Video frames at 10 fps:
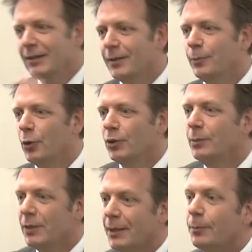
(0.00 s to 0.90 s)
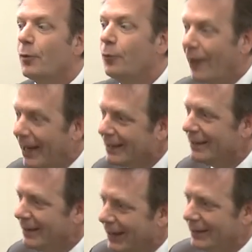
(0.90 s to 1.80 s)
is important, but the
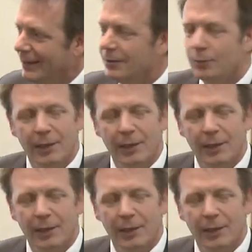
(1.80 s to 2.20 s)
provided that's